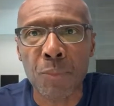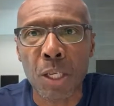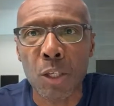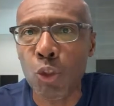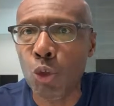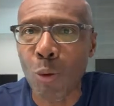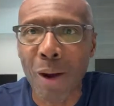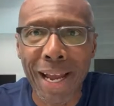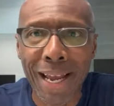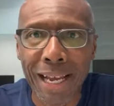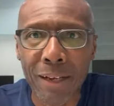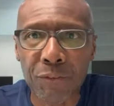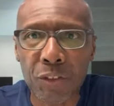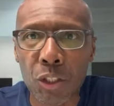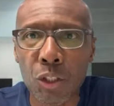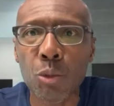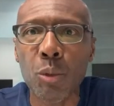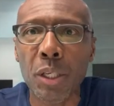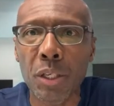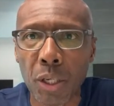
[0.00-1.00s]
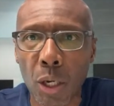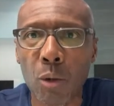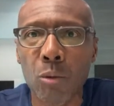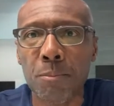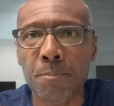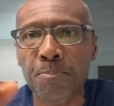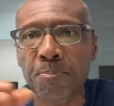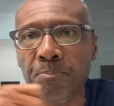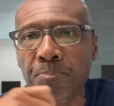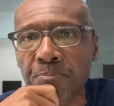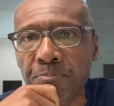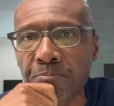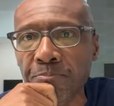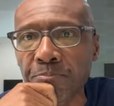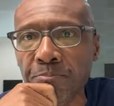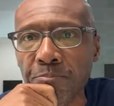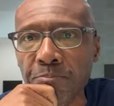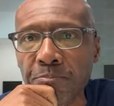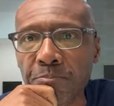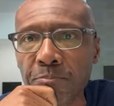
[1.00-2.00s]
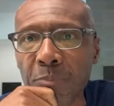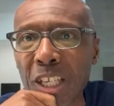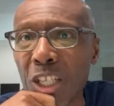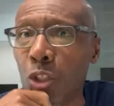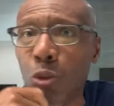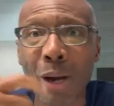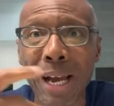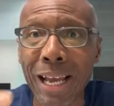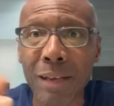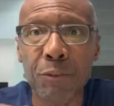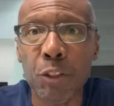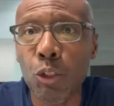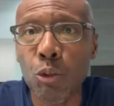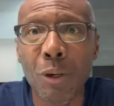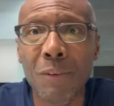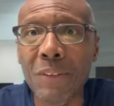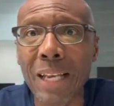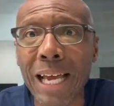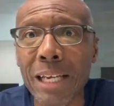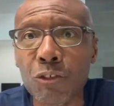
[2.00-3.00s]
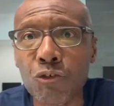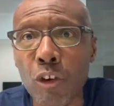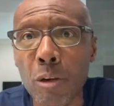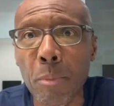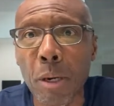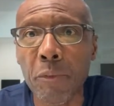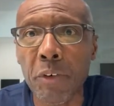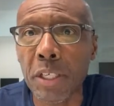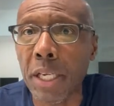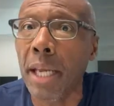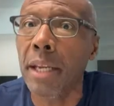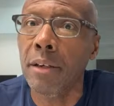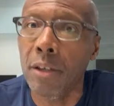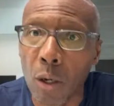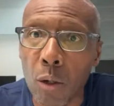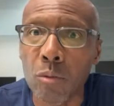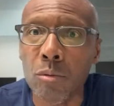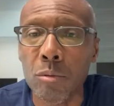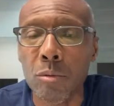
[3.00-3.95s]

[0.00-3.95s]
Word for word: Do I have to do it? No. Do I have to do a live stream every day? No.